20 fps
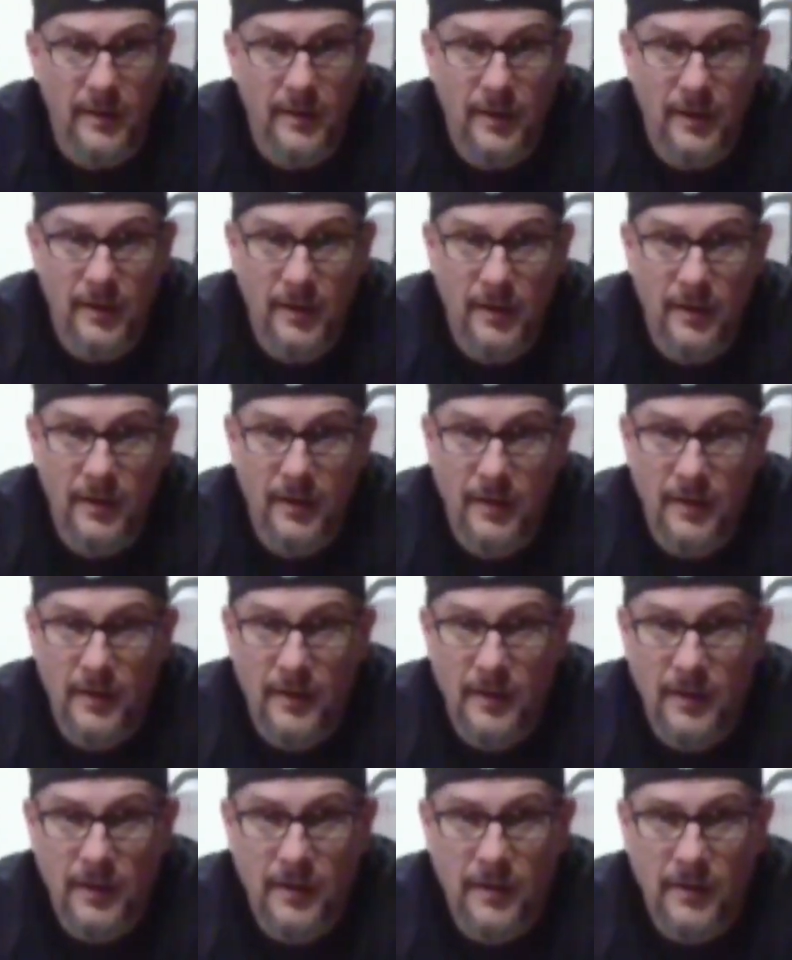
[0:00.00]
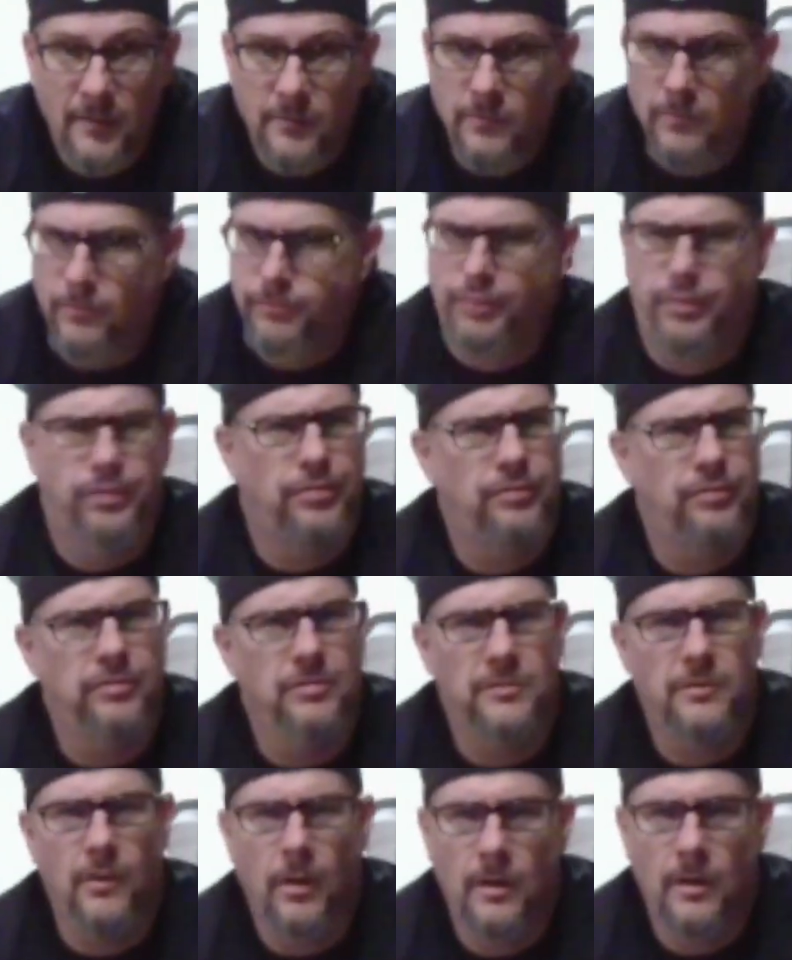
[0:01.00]
Bang. At top
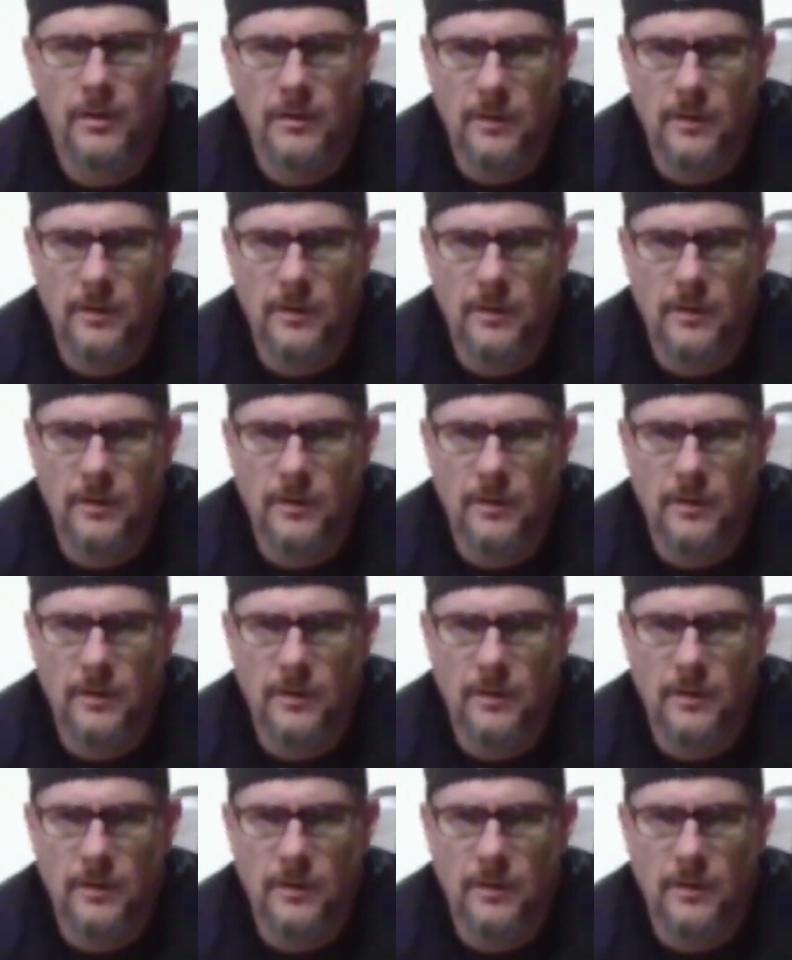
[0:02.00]
speed.